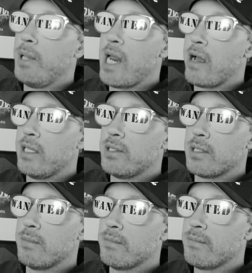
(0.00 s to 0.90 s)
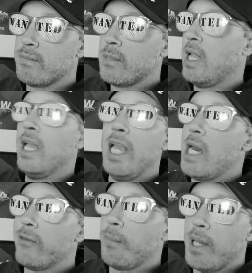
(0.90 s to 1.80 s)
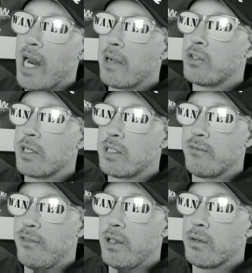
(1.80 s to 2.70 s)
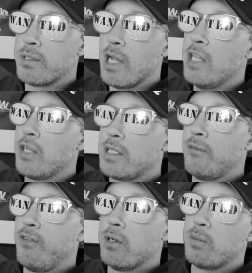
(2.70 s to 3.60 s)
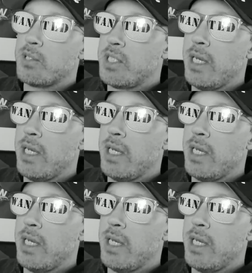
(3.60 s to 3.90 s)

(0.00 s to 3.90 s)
beat out Eason. He never beat out Justin Fields. Justin Fields was